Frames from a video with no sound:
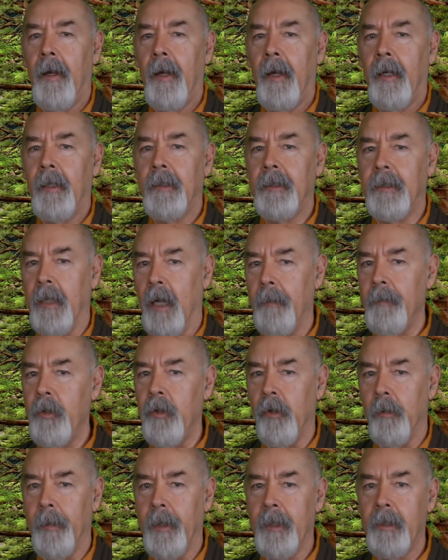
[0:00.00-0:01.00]
Some
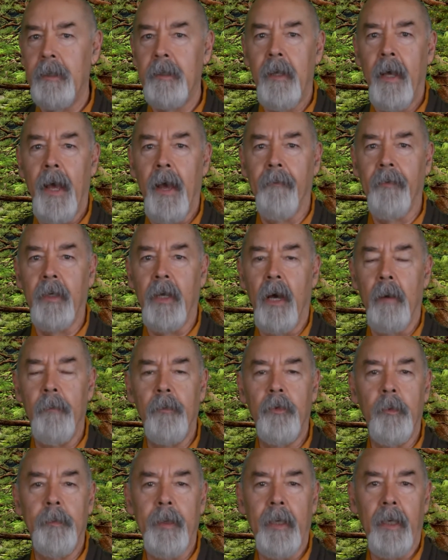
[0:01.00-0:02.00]
humans have come
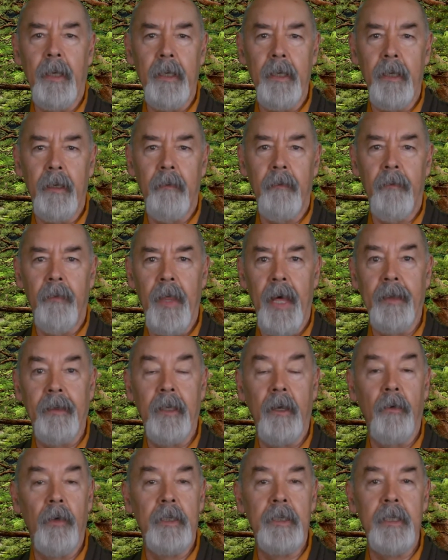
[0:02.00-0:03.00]
to believe that
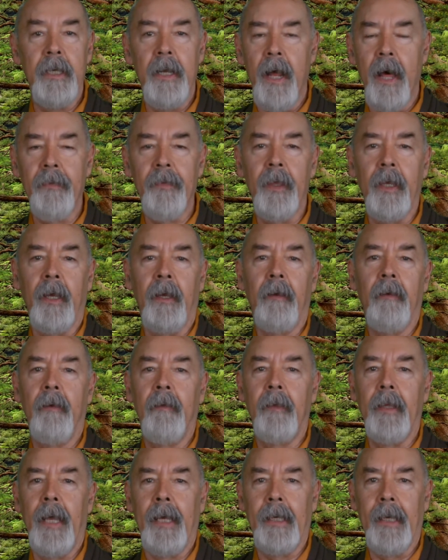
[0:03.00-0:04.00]
there is nothing
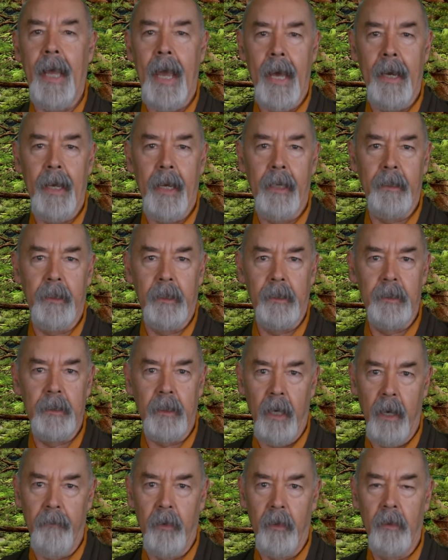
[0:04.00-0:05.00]
they cannot
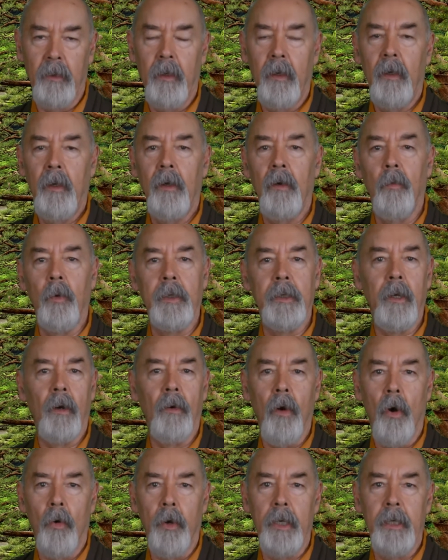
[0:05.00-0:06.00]
discover with
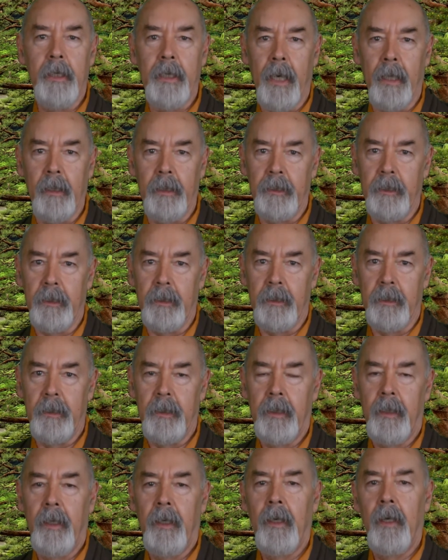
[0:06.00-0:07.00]
their own intelligence.
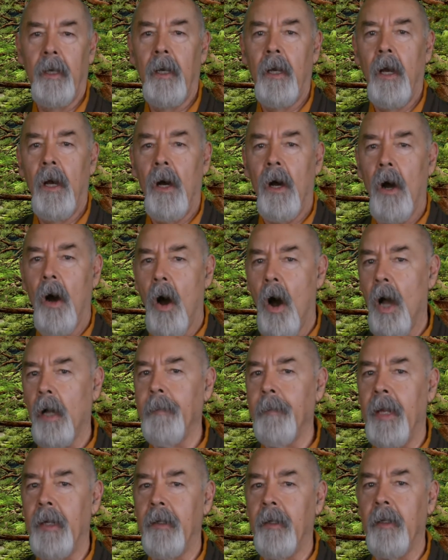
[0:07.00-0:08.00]

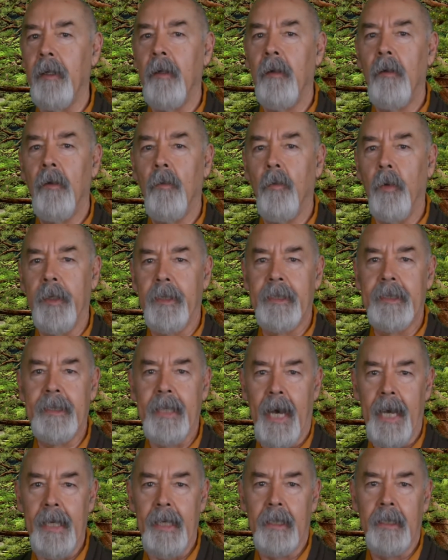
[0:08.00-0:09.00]
Augmented with
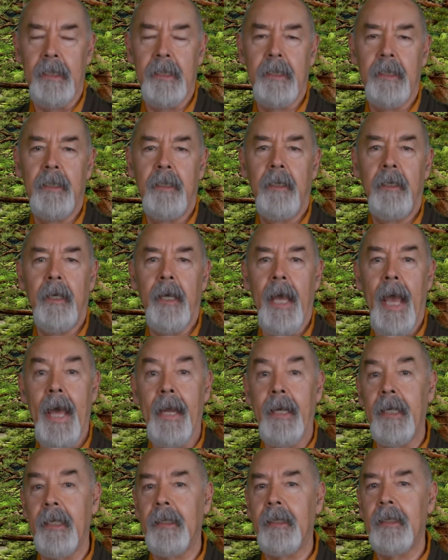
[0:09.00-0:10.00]
science
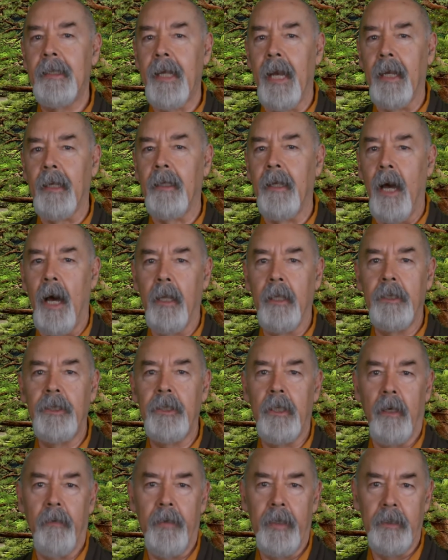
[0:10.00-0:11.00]
and its
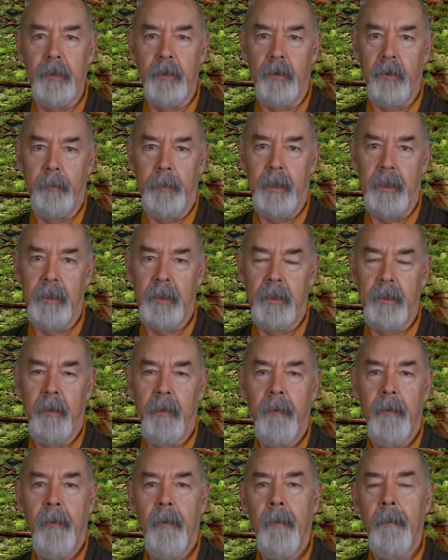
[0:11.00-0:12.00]
technology of instruments
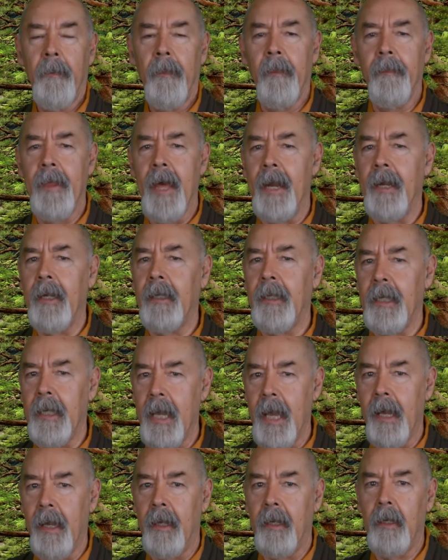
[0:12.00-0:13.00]
that in the
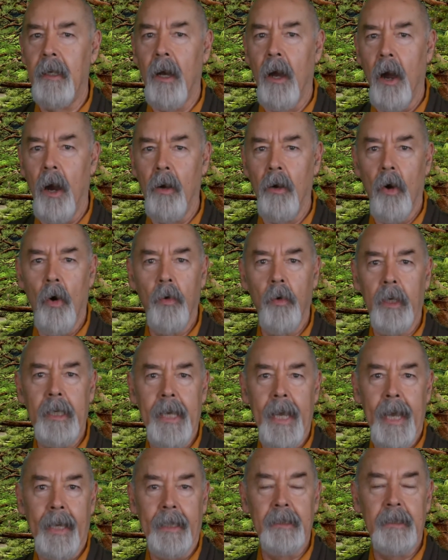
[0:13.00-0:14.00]
end are
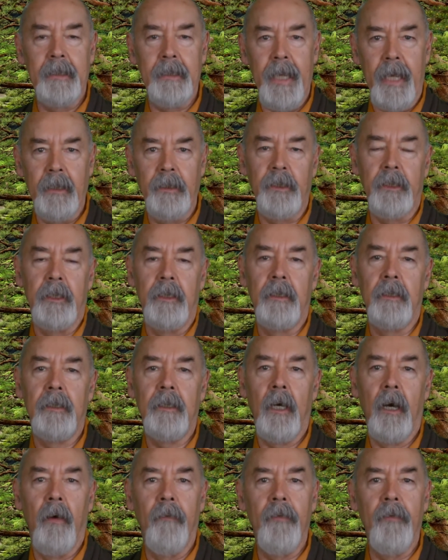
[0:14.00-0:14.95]
only extensions of